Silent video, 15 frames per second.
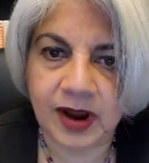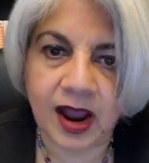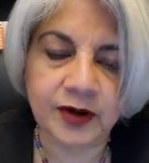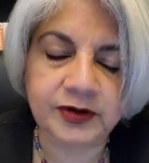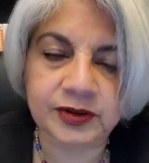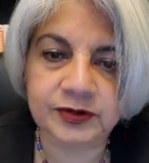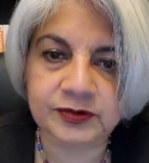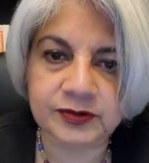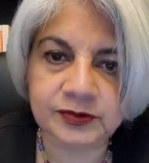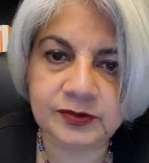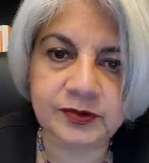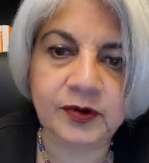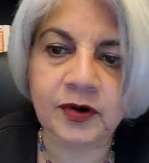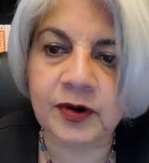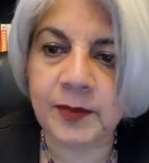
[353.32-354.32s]
how do you
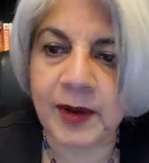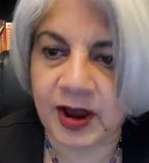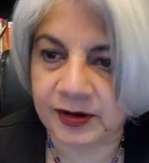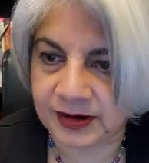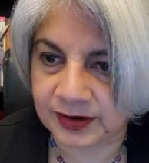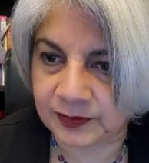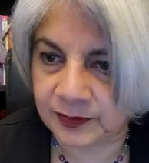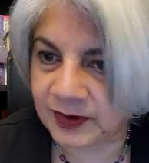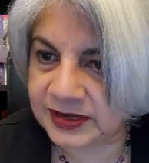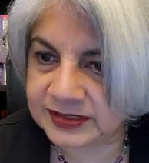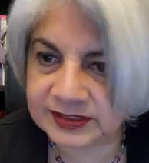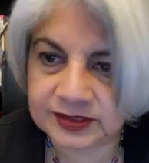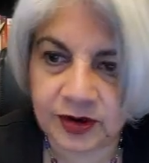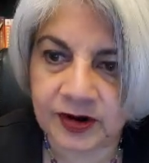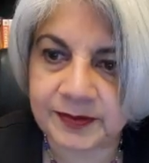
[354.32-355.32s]
go about it?
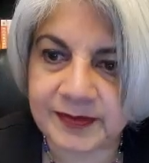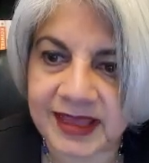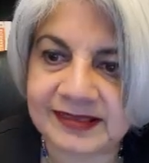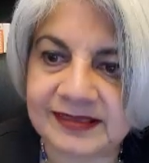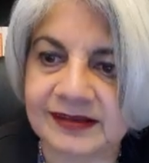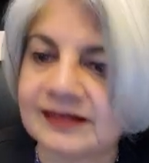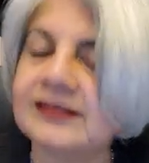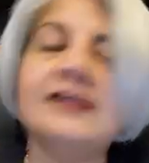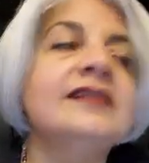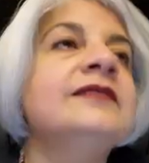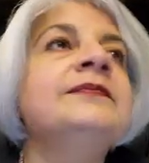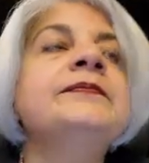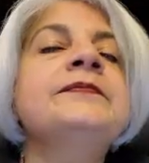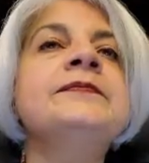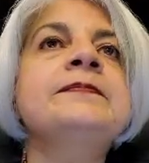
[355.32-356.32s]
What's your method?
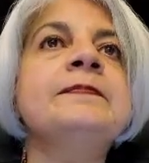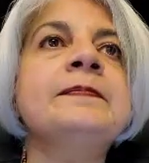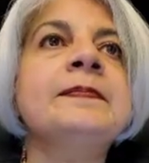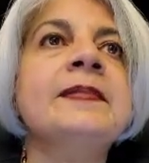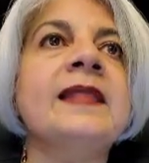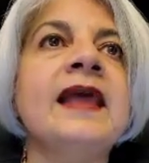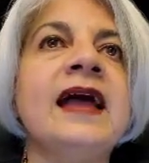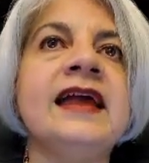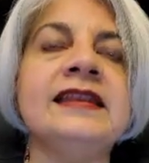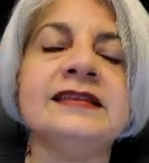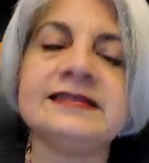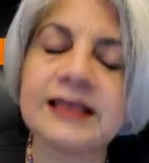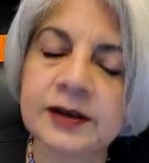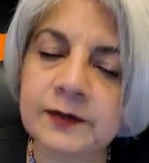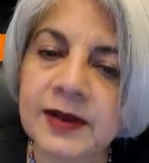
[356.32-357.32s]
And he
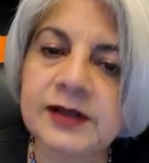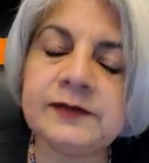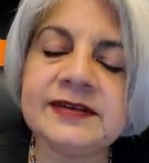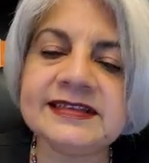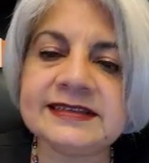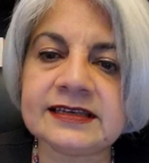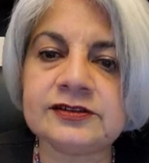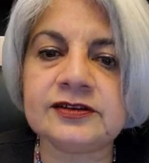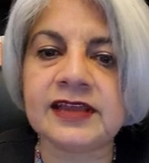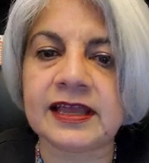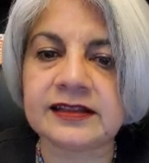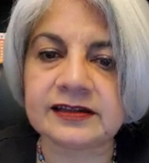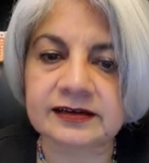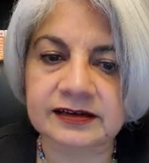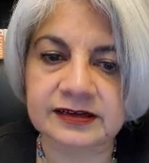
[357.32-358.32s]
said, well, we sit
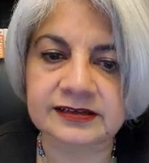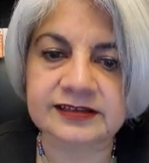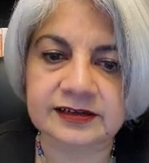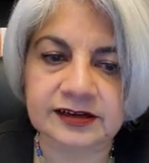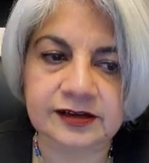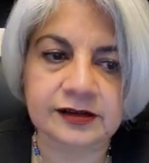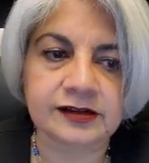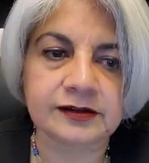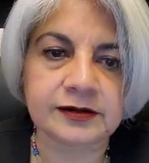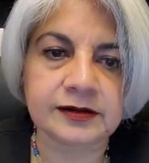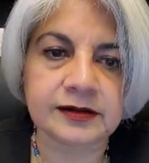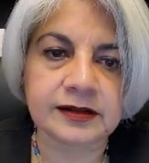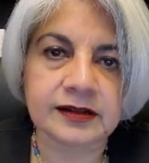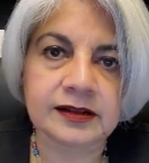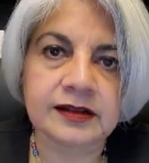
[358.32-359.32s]
together in a circle
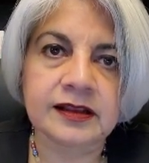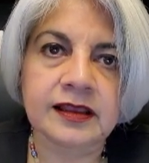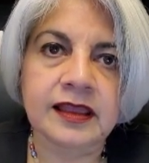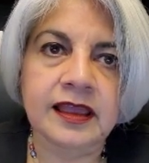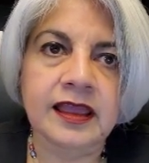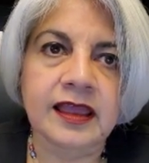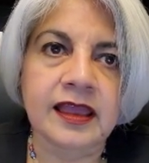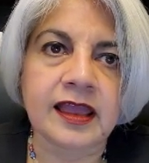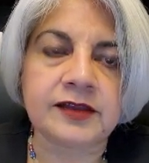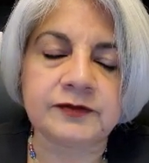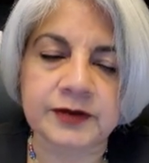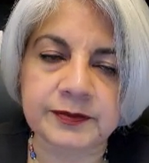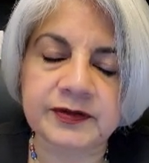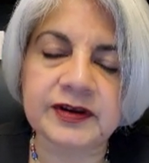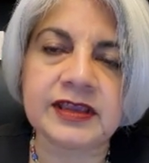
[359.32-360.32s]
and
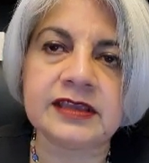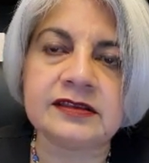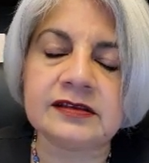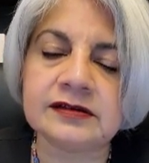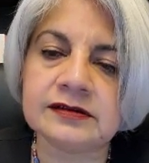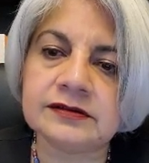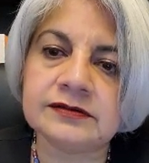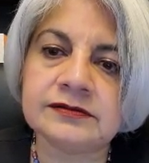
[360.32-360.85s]
we breathe.